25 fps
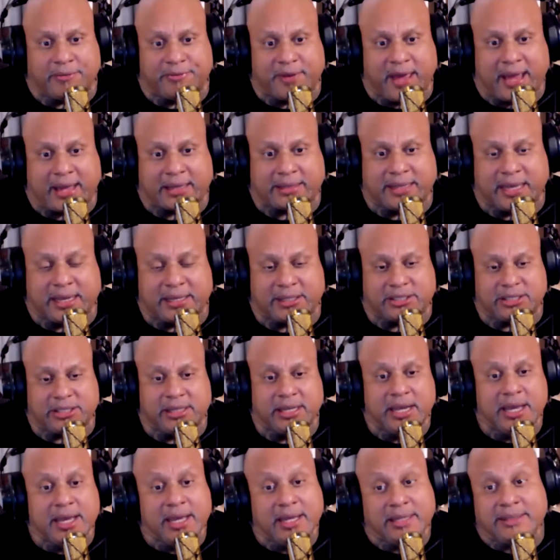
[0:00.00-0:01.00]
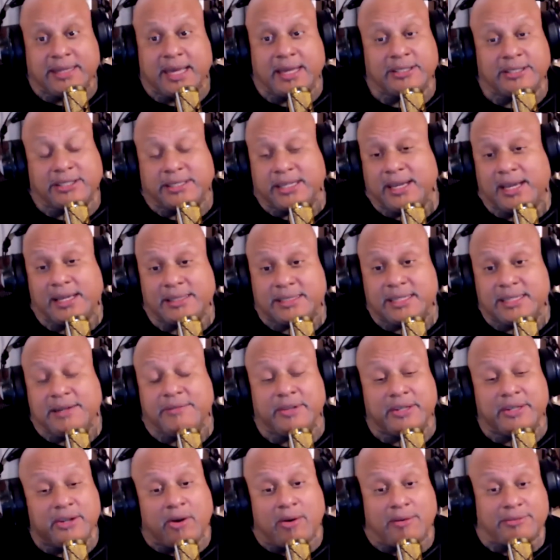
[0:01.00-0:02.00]
fact that she, then she doesn't
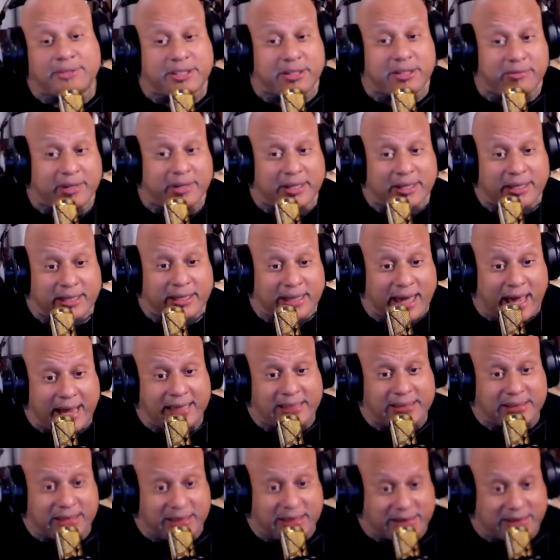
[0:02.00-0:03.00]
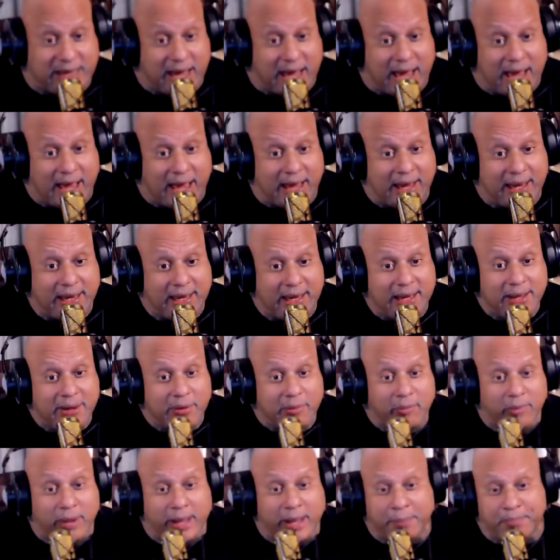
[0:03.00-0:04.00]
even know if she really likes this guy
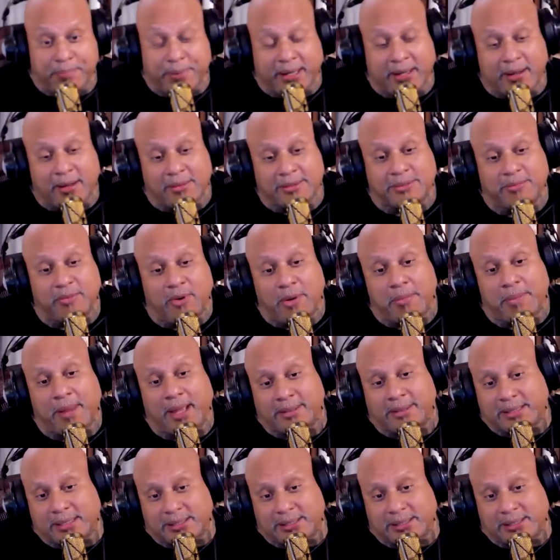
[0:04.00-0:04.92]
it becomes more about